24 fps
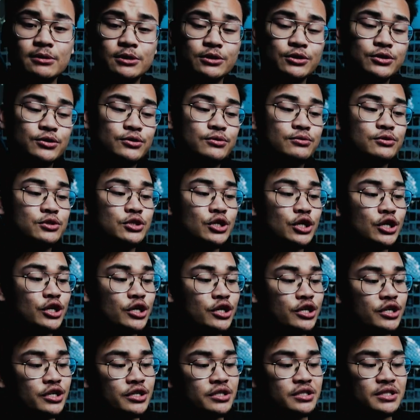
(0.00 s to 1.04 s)
able to
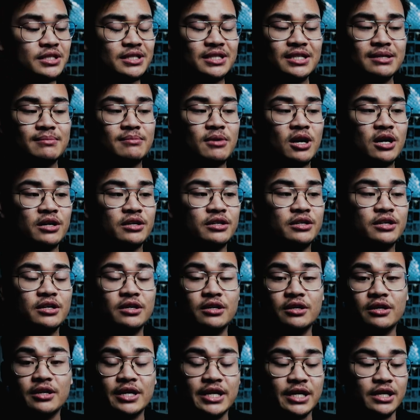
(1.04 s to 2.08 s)
turn the
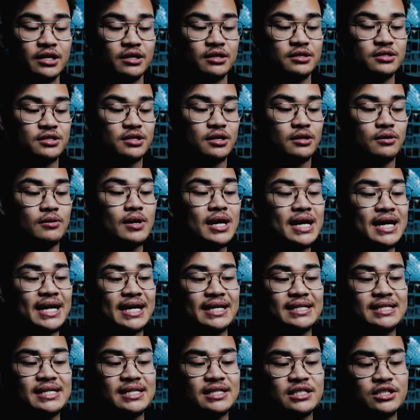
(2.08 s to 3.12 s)
monitor here, so
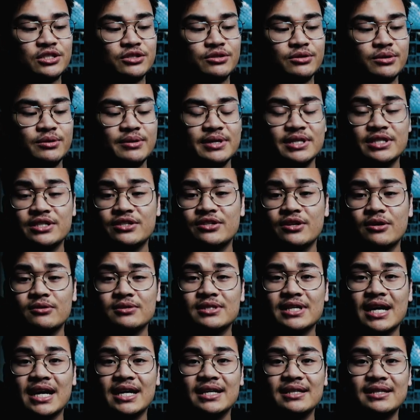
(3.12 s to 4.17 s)
it didn't screw in so
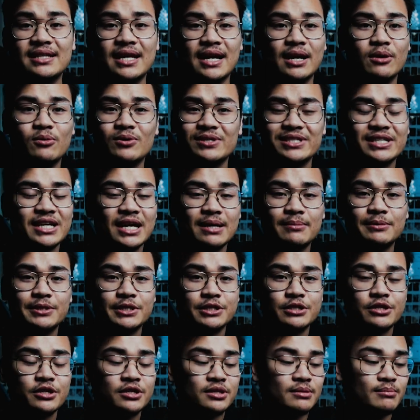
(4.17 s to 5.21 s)
tight that I wasn't able
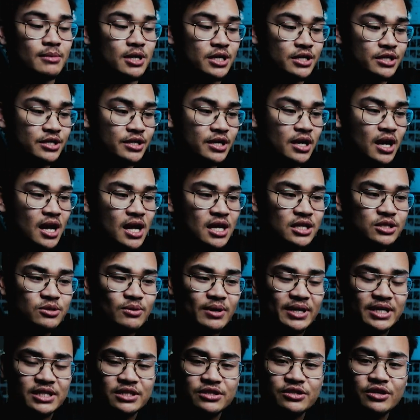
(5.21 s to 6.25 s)
to turn the monitor, so
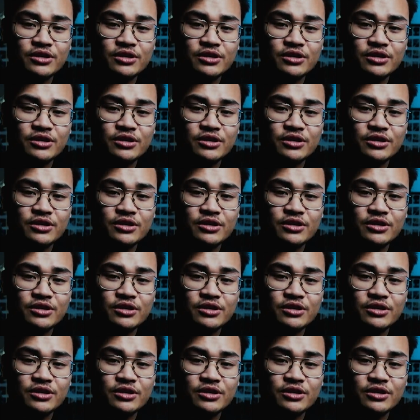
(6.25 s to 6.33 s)
I could